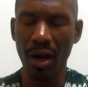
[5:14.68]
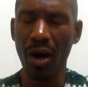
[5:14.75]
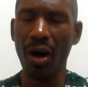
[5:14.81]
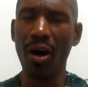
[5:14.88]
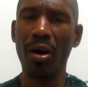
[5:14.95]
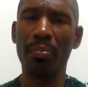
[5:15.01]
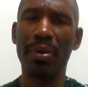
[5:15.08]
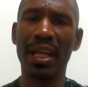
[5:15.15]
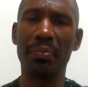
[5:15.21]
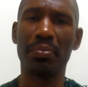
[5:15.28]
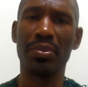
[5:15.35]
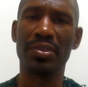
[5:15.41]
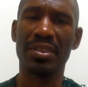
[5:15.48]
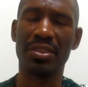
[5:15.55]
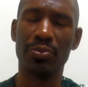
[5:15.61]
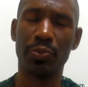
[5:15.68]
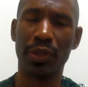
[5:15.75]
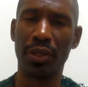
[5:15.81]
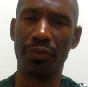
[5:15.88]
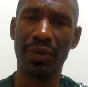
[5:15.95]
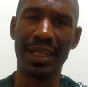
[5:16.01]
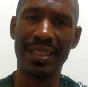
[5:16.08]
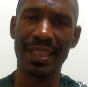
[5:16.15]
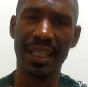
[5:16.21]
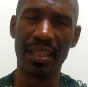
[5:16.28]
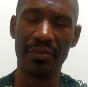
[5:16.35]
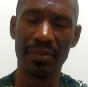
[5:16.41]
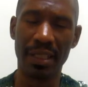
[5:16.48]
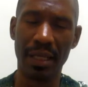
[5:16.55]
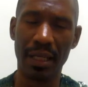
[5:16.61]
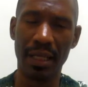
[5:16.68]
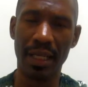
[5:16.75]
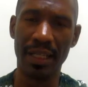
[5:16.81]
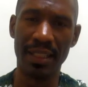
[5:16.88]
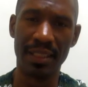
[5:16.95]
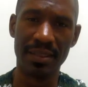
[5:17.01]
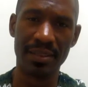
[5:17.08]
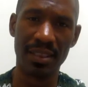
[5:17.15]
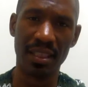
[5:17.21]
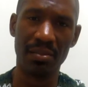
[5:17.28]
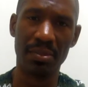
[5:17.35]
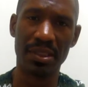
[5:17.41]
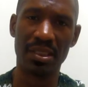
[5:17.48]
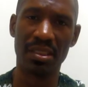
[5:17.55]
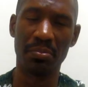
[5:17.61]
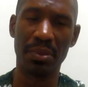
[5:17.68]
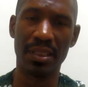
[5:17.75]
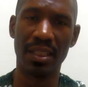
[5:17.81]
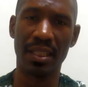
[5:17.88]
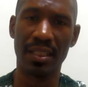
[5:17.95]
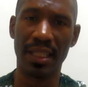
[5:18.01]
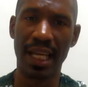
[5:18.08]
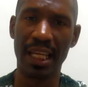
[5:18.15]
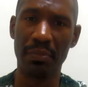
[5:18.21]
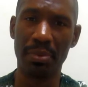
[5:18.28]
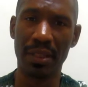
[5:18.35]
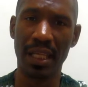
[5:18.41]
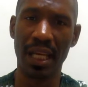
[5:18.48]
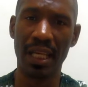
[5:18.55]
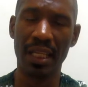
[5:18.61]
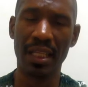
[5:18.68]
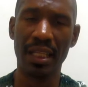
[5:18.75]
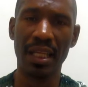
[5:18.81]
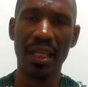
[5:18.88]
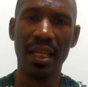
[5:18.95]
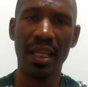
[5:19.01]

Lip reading: All papers, as we're going to read at the end of the syllabus, should be done in APA,